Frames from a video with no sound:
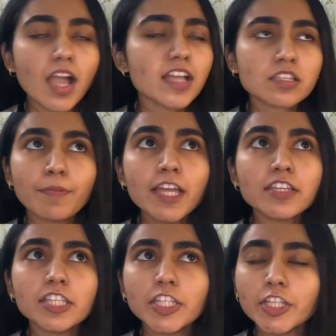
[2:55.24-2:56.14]
I spent
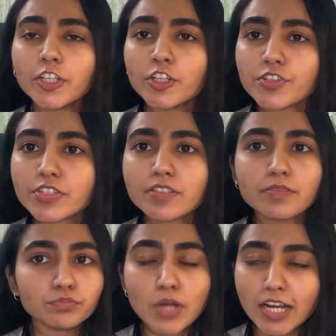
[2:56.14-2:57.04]
years
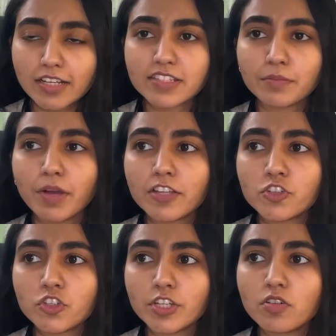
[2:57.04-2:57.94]
practicing
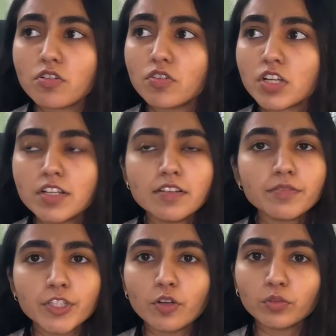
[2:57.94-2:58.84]
punch needle,
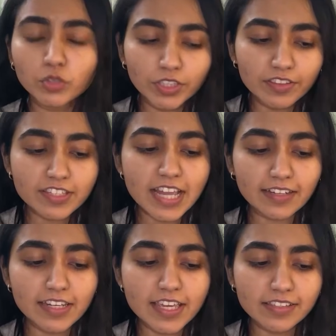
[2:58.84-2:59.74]
you know, learning the
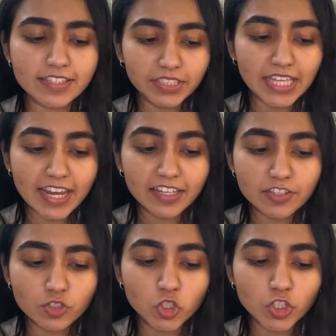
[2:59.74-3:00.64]
techniques, getting as
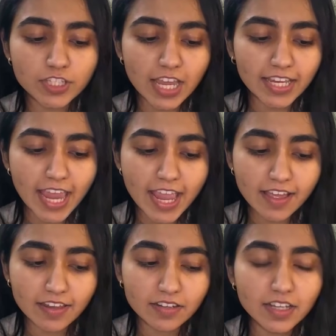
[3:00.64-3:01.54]
good as I
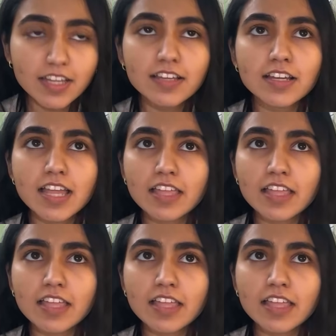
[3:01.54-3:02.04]
can. And